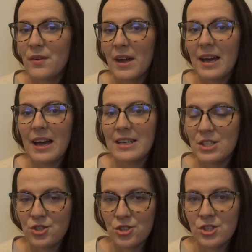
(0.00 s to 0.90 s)
of it, and
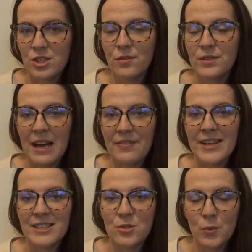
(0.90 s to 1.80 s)
it's just enough to add
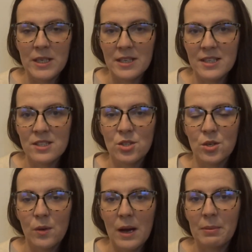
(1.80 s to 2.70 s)
that sweetness
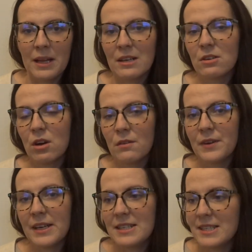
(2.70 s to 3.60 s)
to a black
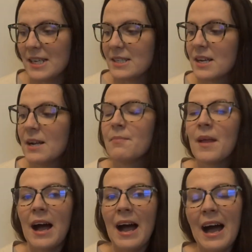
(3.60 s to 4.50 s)
coffee indeed.
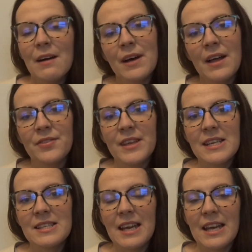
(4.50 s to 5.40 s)
I have had
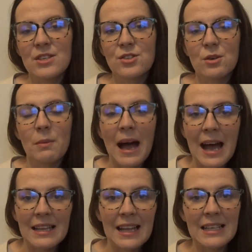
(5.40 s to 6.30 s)
this in some
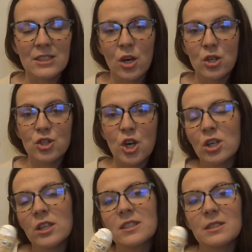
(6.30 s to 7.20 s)
Highlights hot
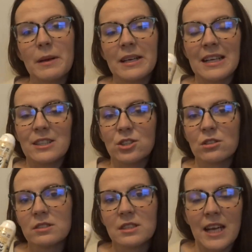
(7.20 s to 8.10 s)
chocolate to make like a
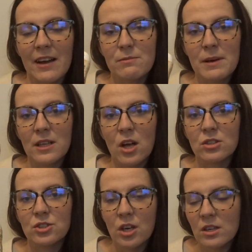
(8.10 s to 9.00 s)
salted caramel
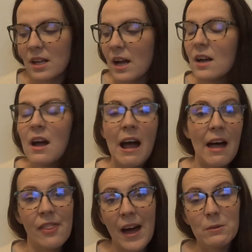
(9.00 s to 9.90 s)
hot chocolate,
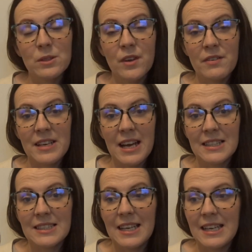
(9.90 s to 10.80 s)
and that was very
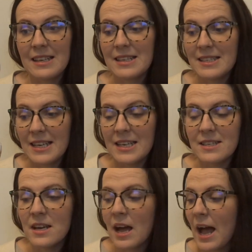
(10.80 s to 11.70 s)
nice
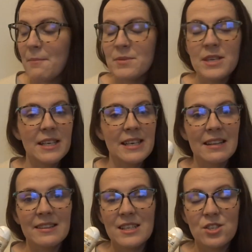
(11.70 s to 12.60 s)
indeed. You can
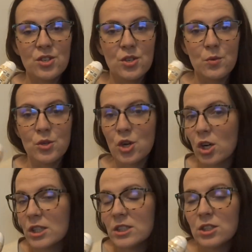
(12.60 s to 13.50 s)
add this to
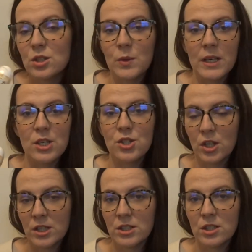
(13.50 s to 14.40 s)
yogurts to sweeten
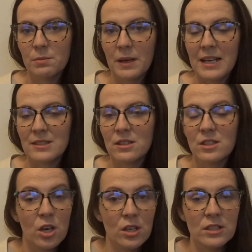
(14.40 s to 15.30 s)

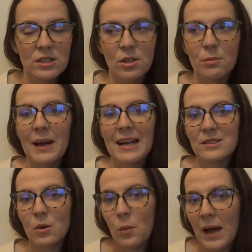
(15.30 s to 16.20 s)
yogurts up
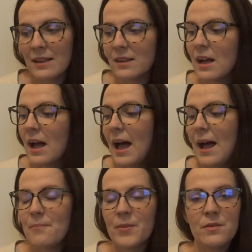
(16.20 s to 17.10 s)
as well.
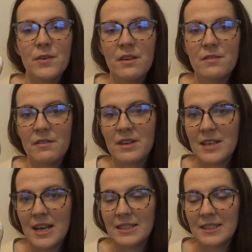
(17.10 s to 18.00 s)
Very, very
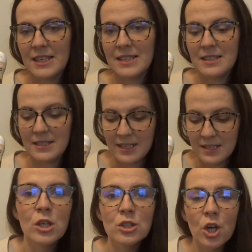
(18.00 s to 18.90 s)
nice
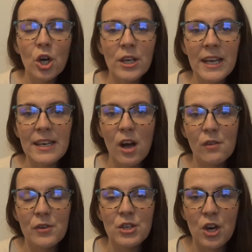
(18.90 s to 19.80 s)
indeed. Talking
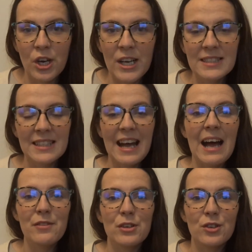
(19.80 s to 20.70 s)
of yogurts, and I
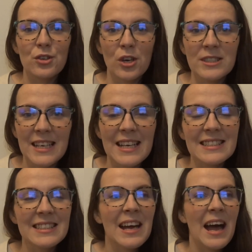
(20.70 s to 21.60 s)
haven't got
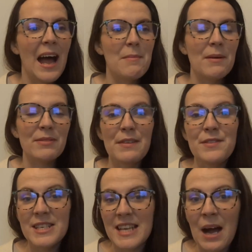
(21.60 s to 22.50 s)
it, I've
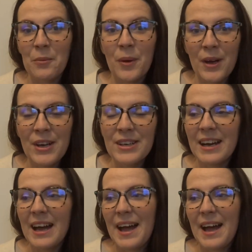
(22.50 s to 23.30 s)
left it at work,